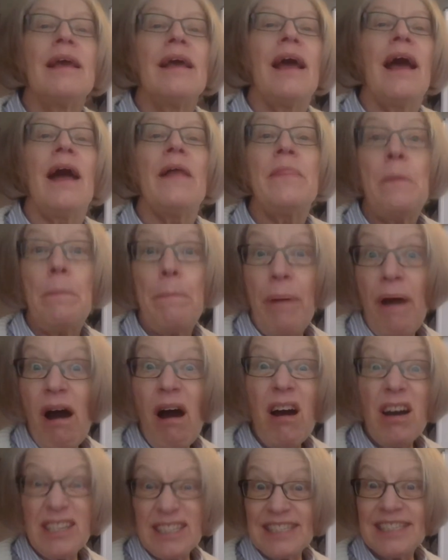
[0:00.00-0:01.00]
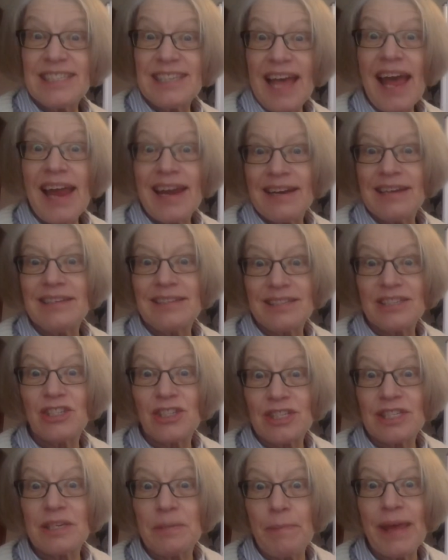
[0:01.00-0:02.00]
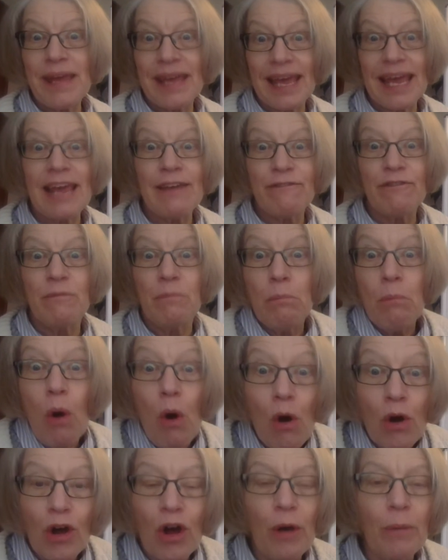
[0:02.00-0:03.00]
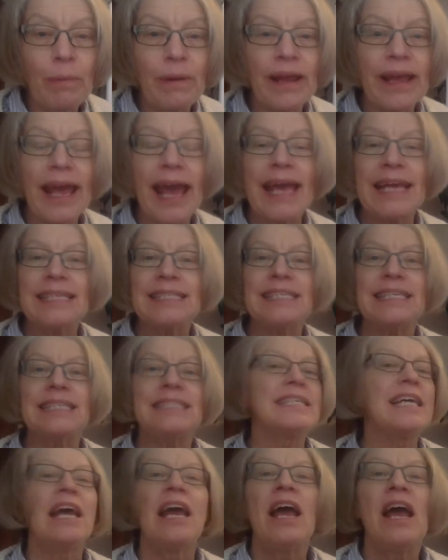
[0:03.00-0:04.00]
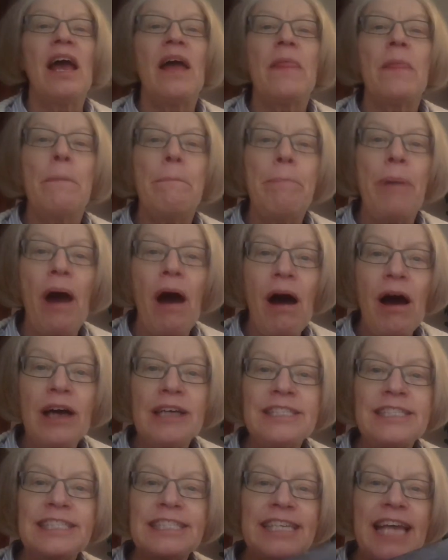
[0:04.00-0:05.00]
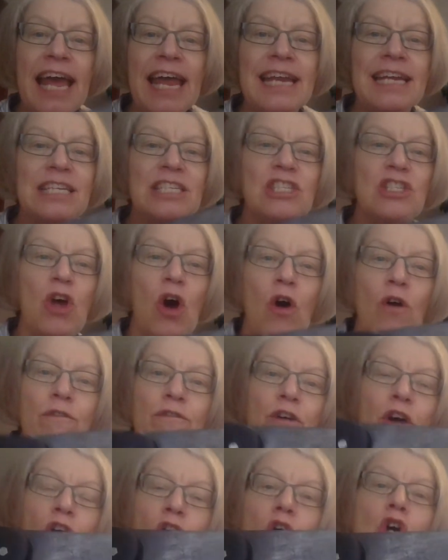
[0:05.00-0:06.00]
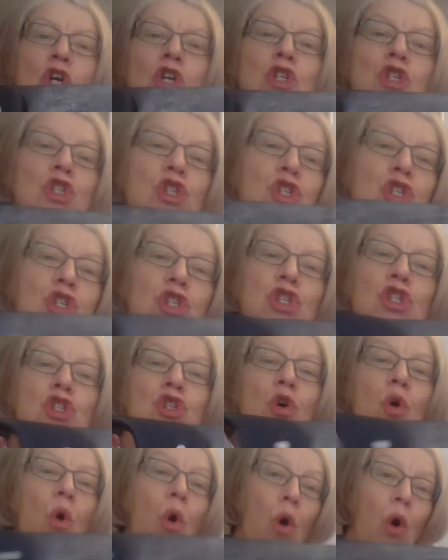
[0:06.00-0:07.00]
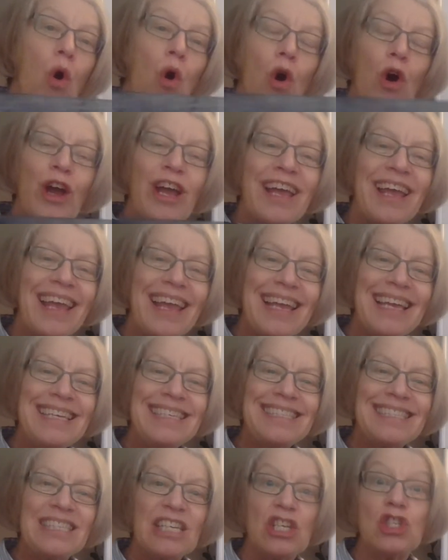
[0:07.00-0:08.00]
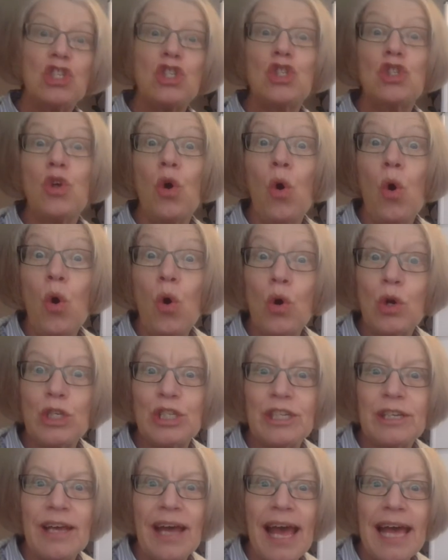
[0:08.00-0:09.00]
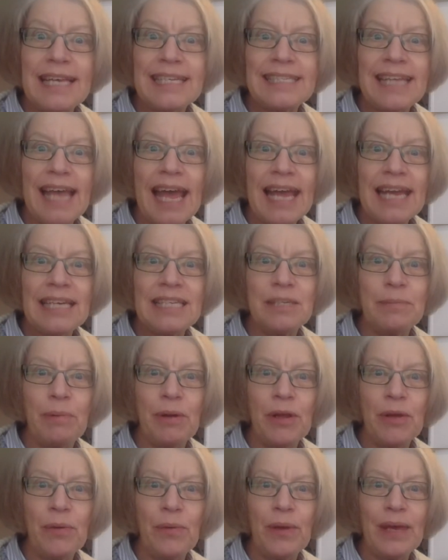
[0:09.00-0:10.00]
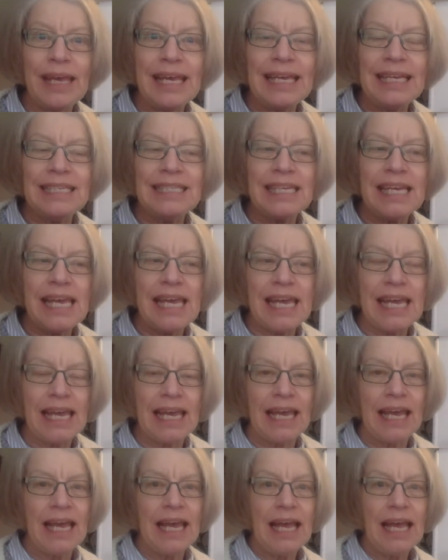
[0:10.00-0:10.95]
And the past tense, just to make it even more complicated, the past tense of to saw is sawed, S-A-W-E-D.